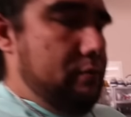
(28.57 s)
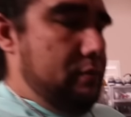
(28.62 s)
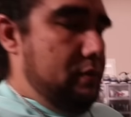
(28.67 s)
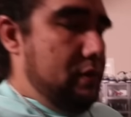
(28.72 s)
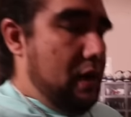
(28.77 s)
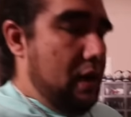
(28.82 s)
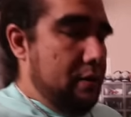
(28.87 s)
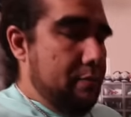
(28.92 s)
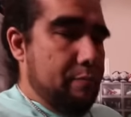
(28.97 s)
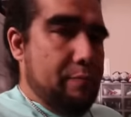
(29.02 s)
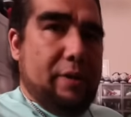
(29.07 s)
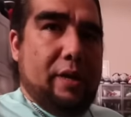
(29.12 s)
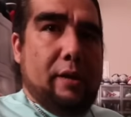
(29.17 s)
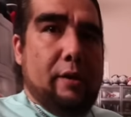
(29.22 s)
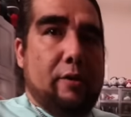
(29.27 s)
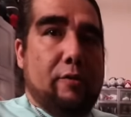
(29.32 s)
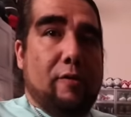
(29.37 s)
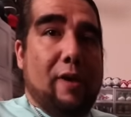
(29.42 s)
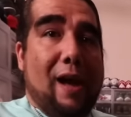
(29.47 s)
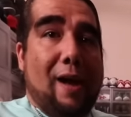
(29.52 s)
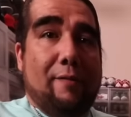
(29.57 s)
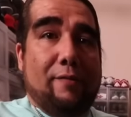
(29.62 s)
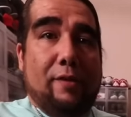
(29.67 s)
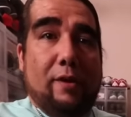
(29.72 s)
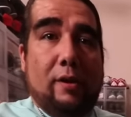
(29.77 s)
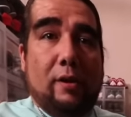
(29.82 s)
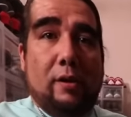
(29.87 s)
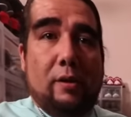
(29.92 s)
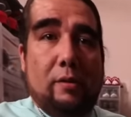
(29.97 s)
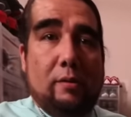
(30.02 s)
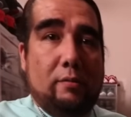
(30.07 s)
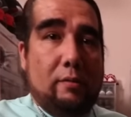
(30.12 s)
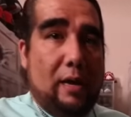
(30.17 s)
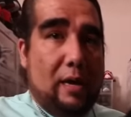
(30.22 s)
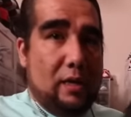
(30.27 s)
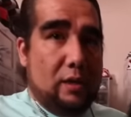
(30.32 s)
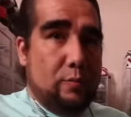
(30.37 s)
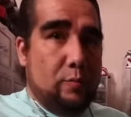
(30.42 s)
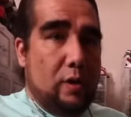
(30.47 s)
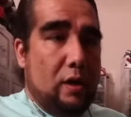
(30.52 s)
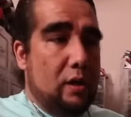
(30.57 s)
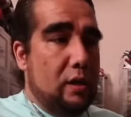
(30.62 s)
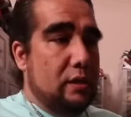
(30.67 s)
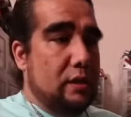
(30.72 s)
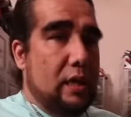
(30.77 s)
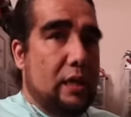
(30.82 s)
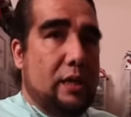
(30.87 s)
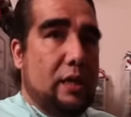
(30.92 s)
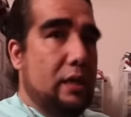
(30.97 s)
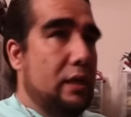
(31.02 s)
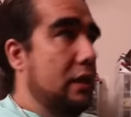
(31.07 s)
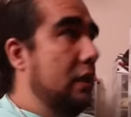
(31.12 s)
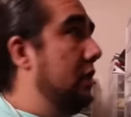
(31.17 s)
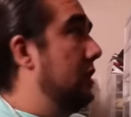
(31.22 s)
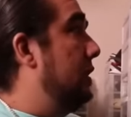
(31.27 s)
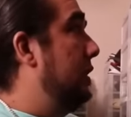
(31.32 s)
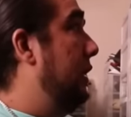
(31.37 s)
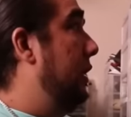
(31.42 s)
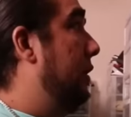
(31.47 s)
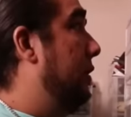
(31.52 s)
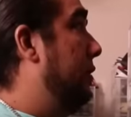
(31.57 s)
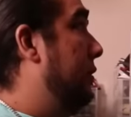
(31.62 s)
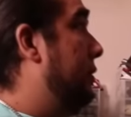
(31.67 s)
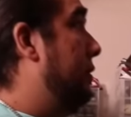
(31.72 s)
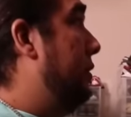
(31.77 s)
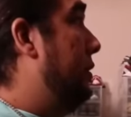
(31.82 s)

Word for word: not being crafted as well as they did these sneakers.